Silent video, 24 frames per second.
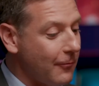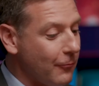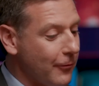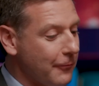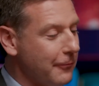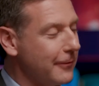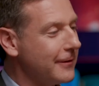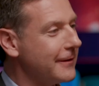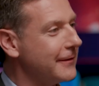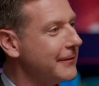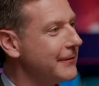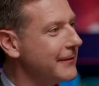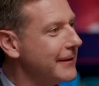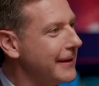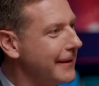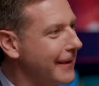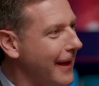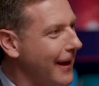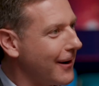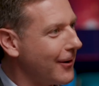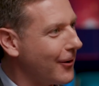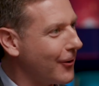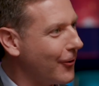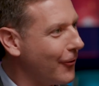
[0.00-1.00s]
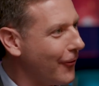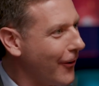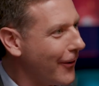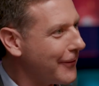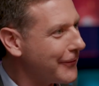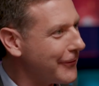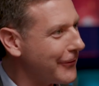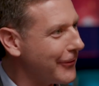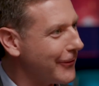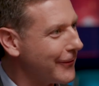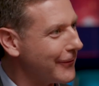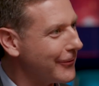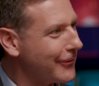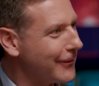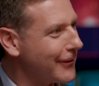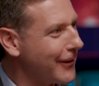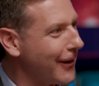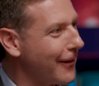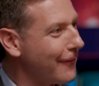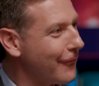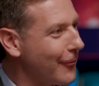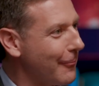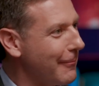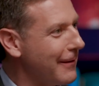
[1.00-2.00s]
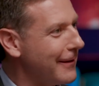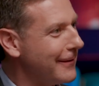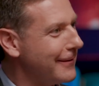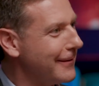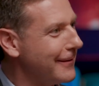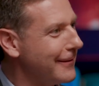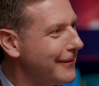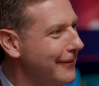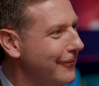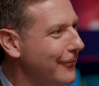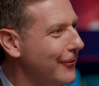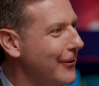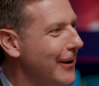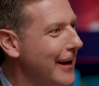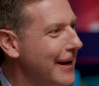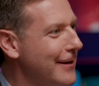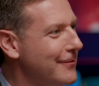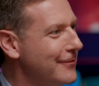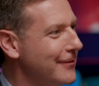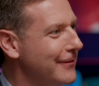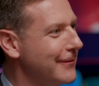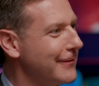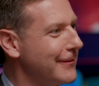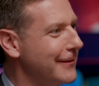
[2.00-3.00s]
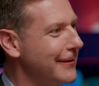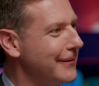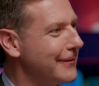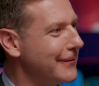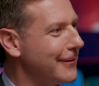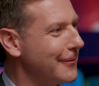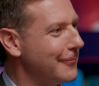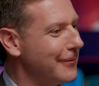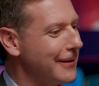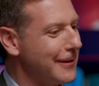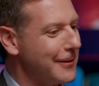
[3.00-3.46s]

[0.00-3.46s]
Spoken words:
And we're really seeing that across the government and different agencies.